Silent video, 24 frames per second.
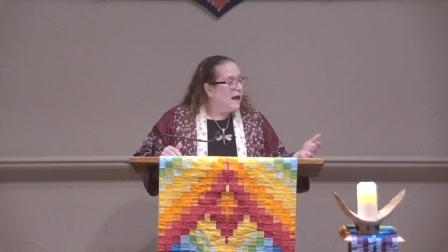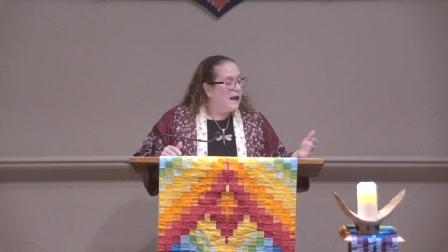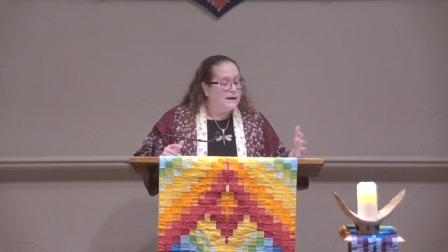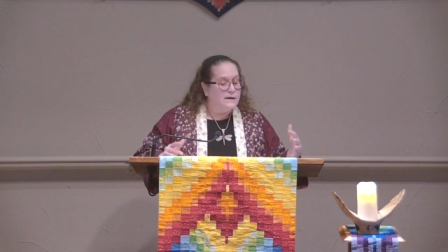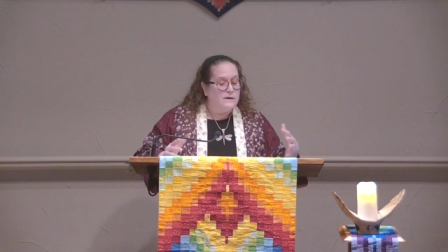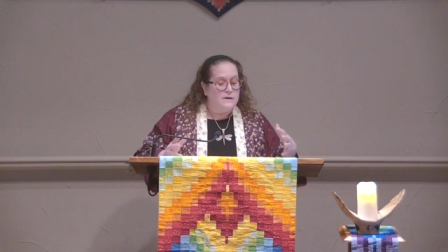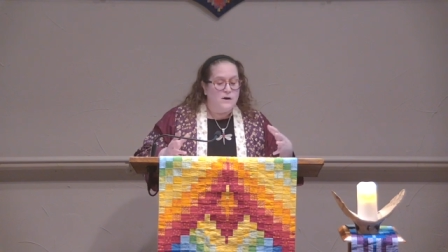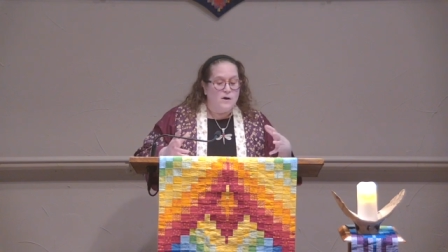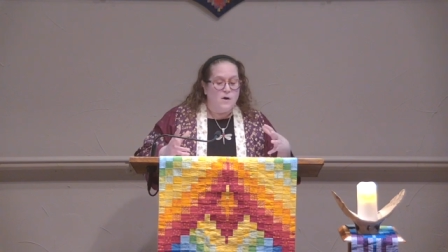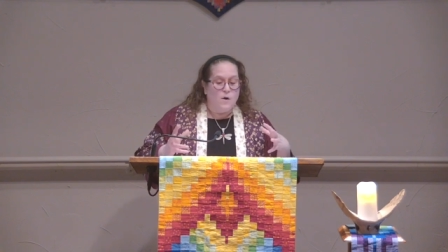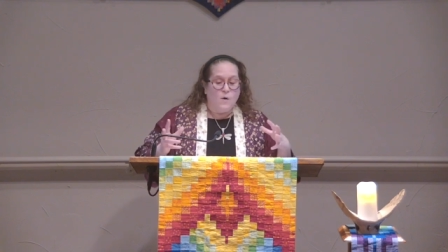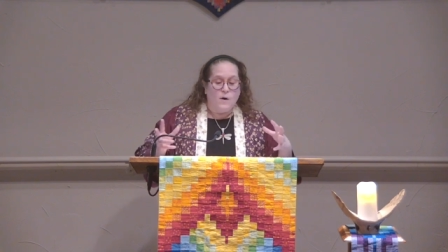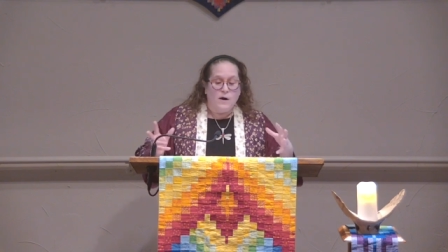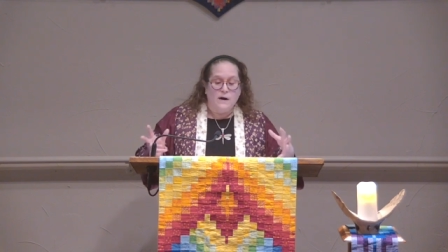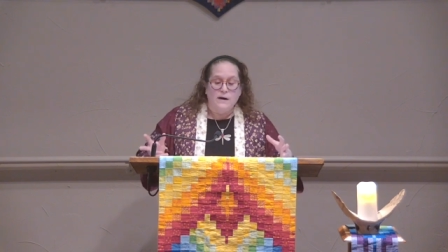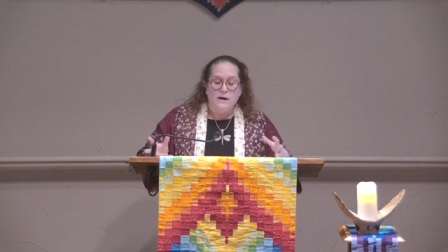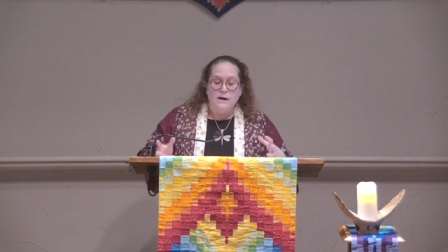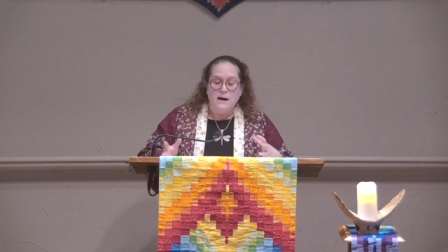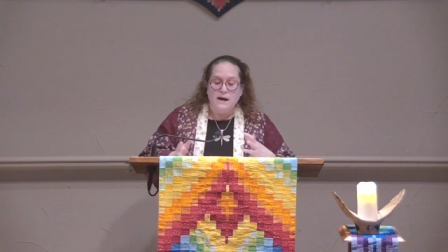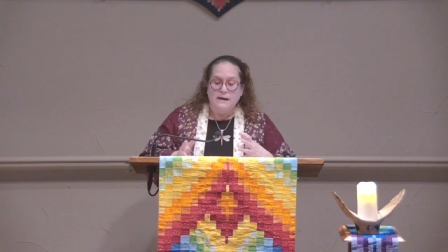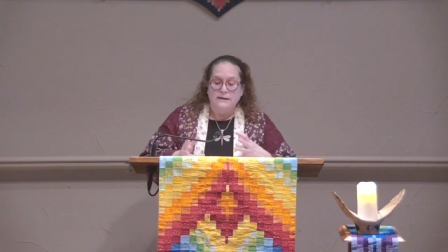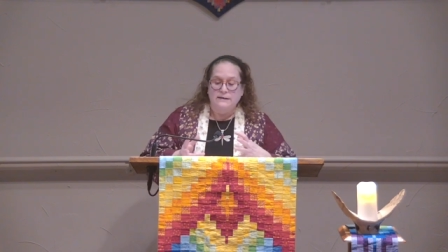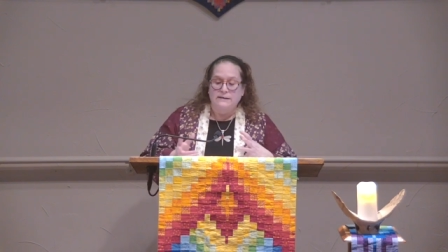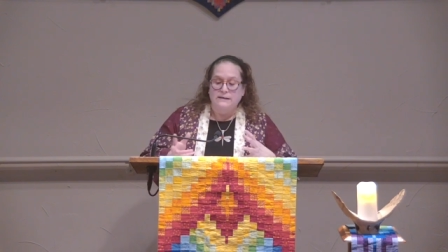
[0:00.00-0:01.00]
and
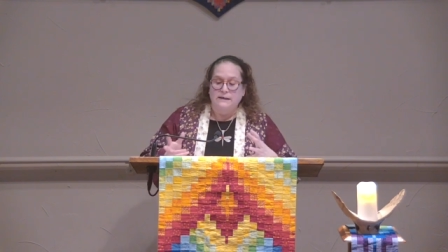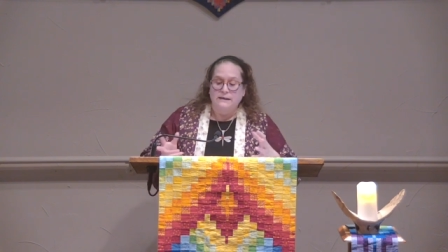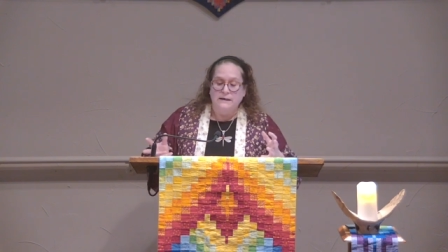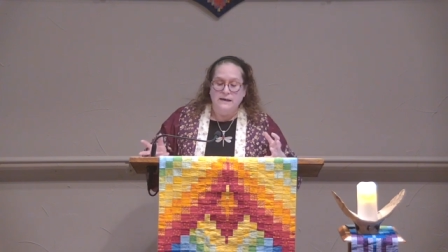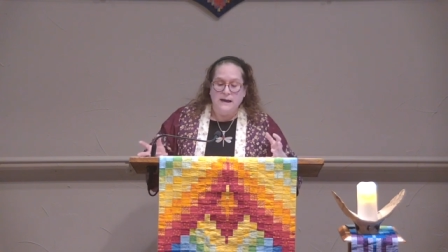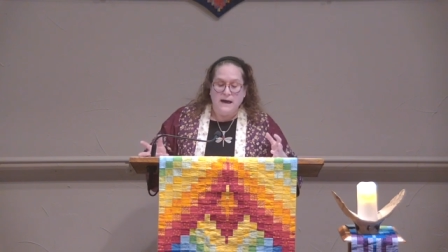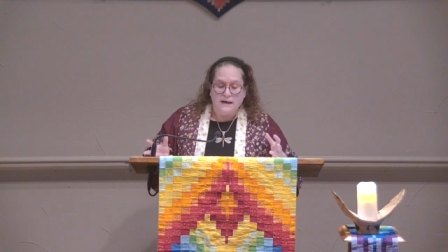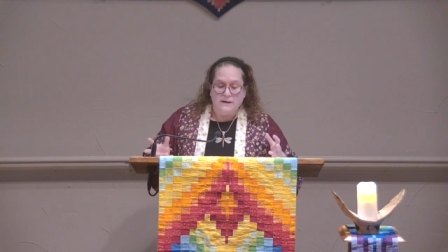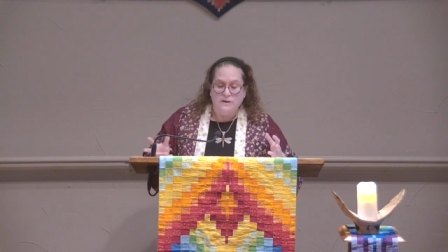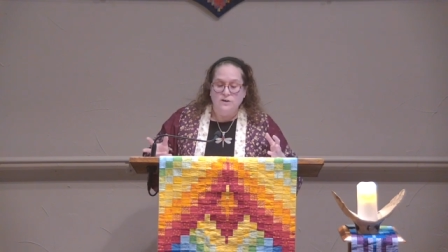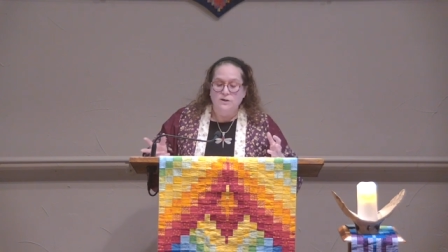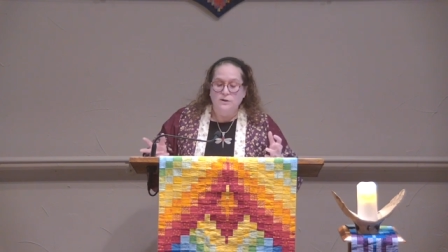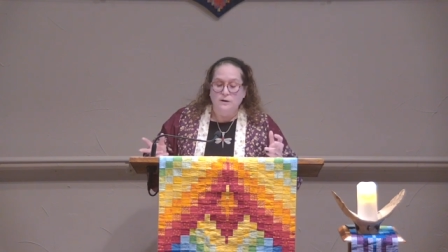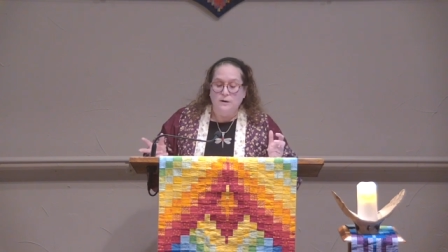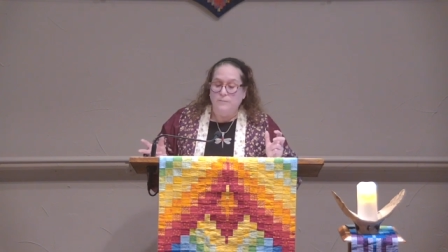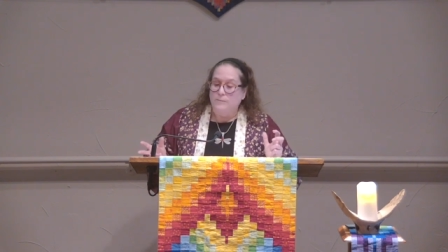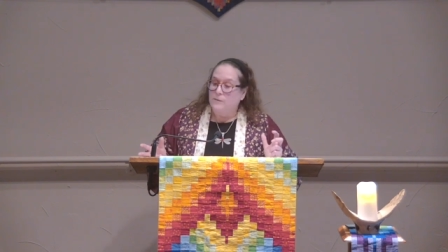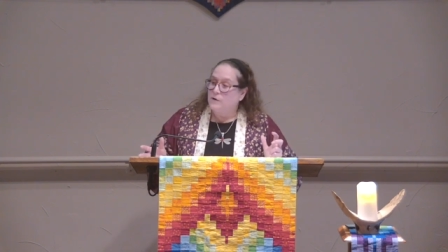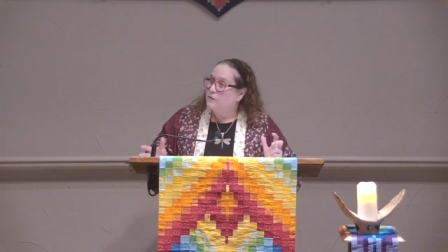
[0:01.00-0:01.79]
organized a national